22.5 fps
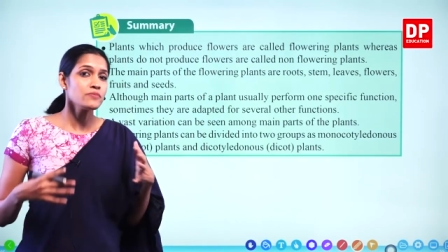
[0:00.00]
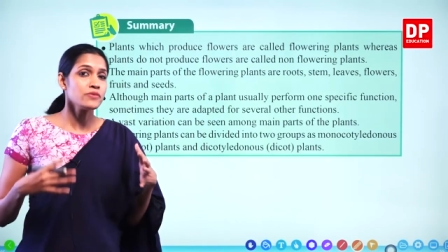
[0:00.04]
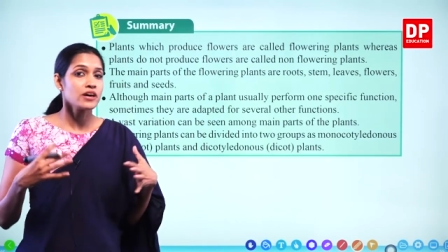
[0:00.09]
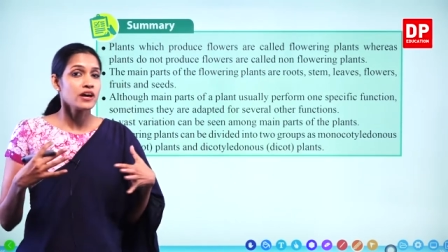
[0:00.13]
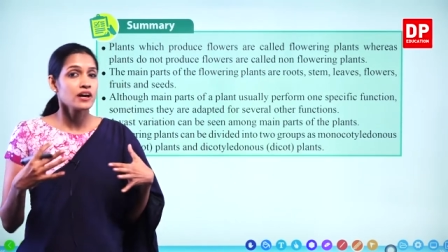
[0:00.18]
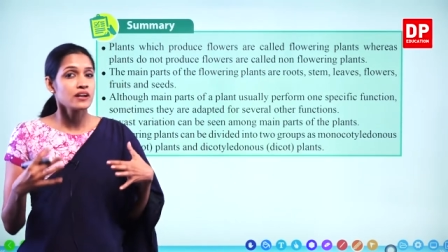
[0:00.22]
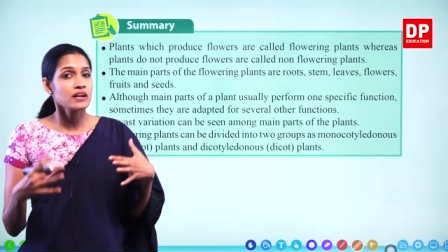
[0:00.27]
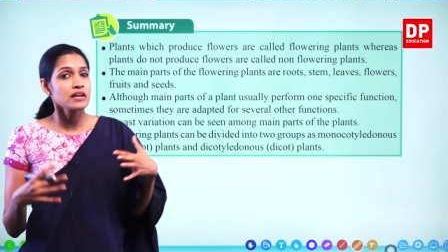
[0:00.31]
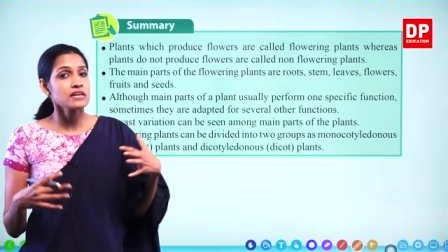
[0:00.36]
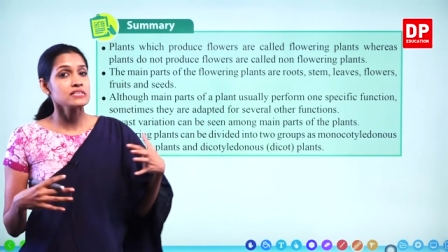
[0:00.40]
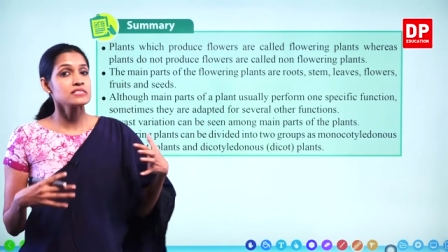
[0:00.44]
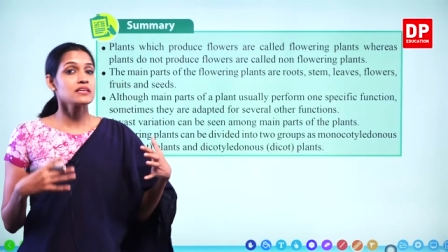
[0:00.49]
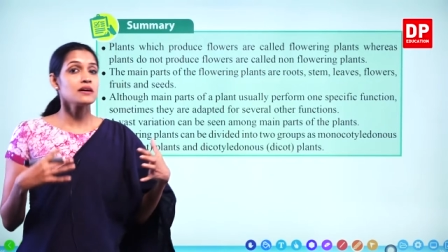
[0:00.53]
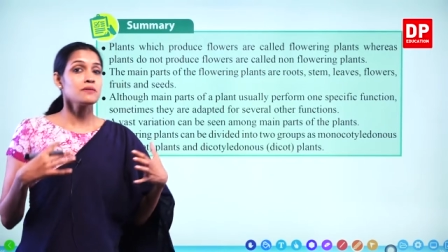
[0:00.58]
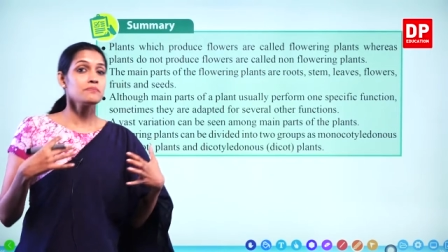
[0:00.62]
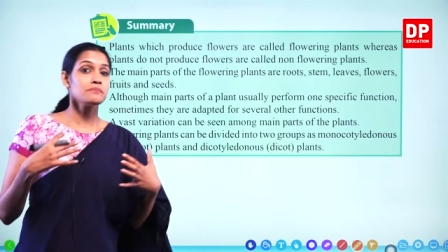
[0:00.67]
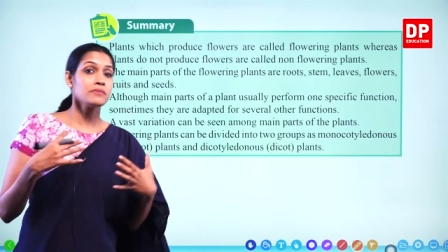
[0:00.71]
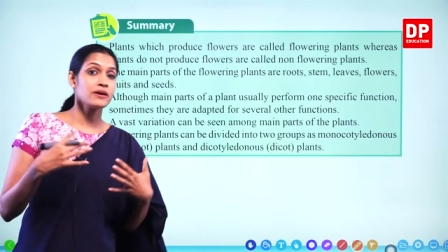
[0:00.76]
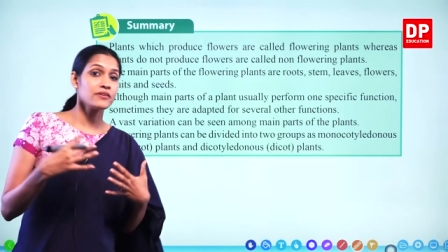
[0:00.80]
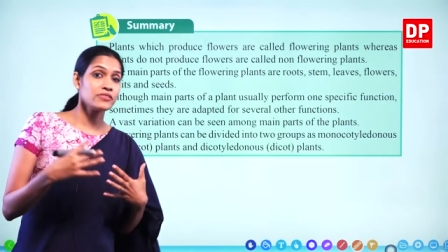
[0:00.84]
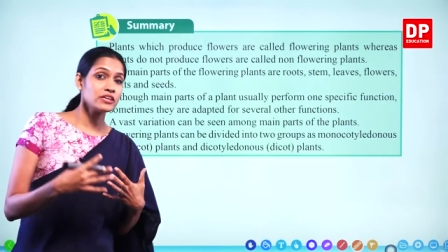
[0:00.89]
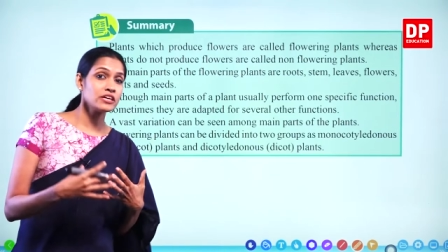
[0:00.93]
there are
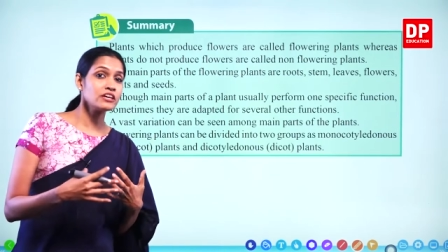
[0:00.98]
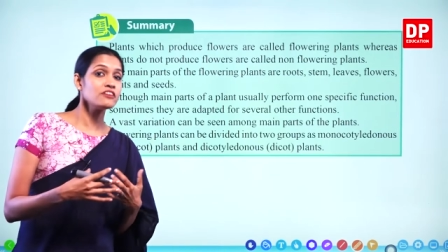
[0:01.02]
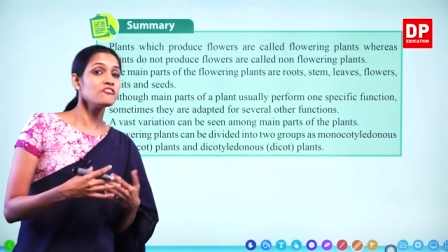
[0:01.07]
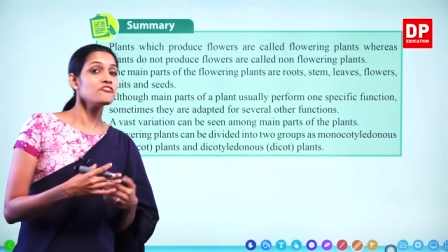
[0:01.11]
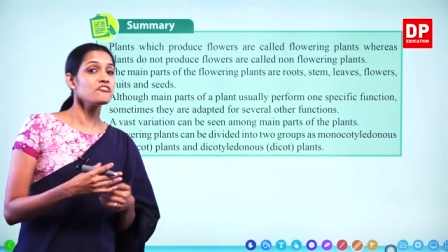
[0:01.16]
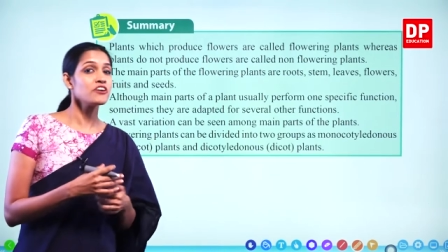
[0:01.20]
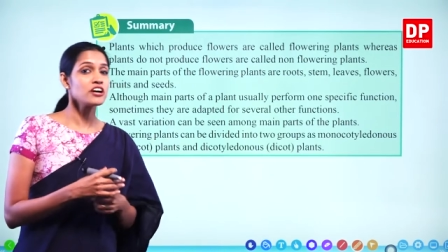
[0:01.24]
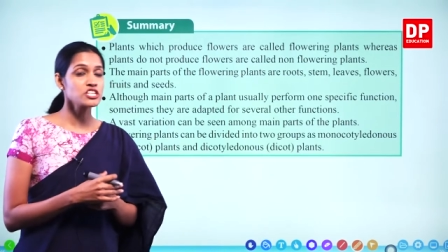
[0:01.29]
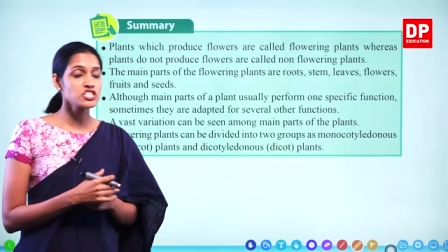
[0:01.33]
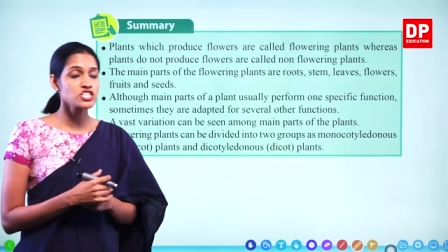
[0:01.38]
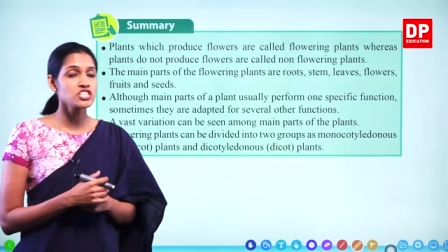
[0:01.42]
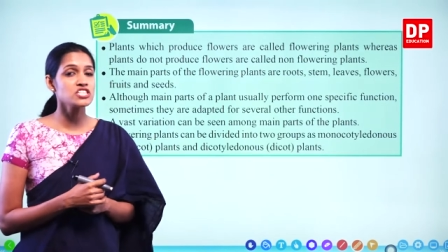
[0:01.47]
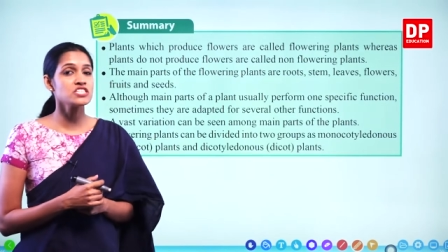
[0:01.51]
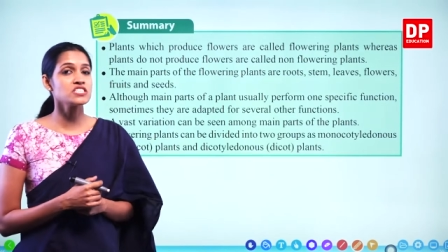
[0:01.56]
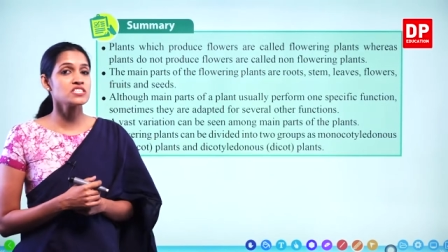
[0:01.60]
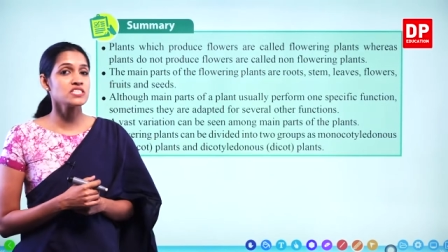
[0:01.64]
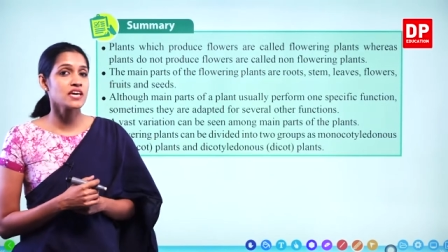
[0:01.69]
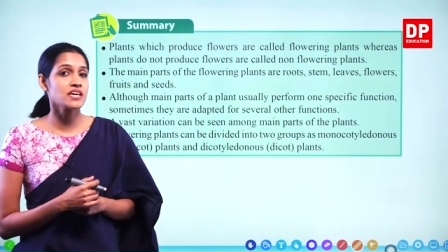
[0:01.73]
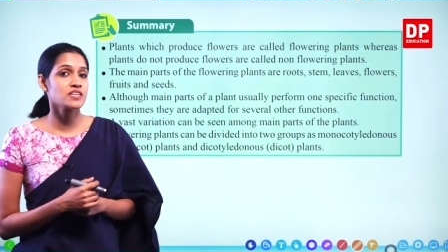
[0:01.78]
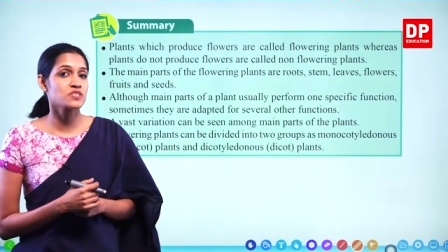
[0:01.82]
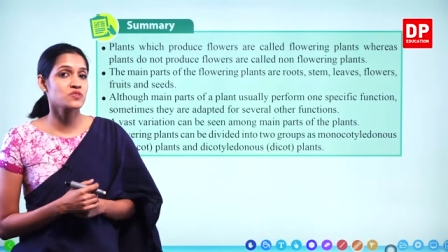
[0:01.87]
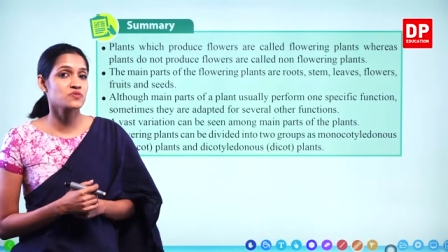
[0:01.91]
some other functions
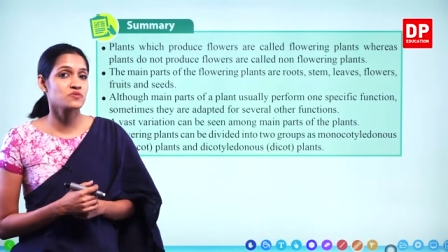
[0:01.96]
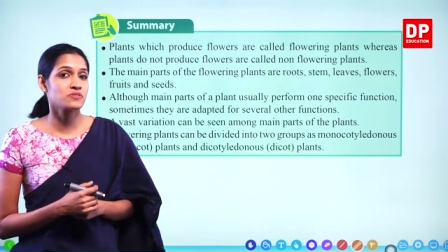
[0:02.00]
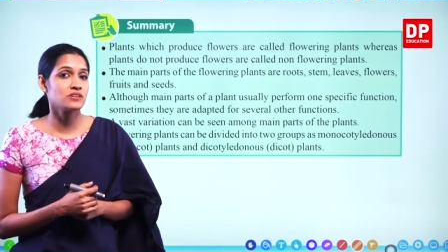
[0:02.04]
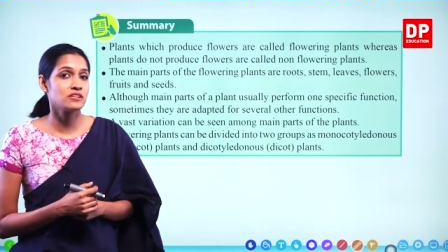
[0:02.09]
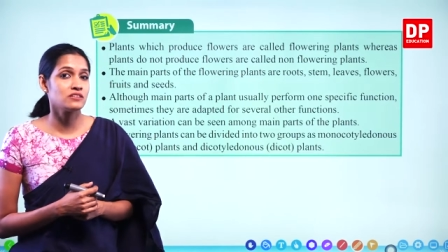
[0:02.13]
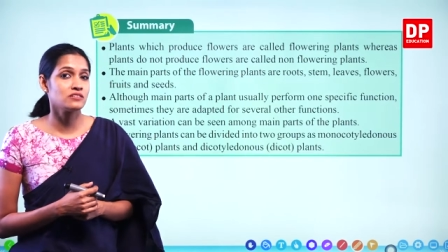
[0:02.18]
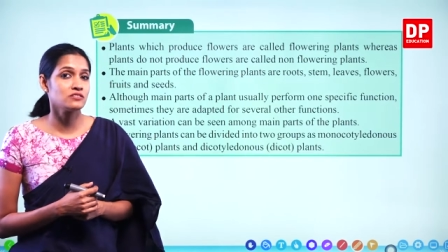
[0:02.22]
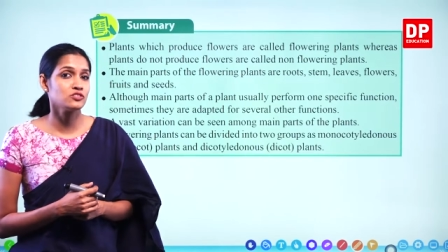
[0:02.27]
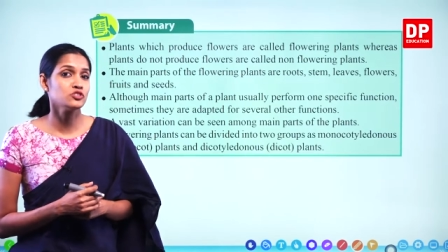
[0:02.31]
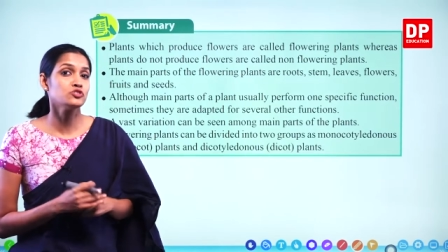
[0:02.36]
as well.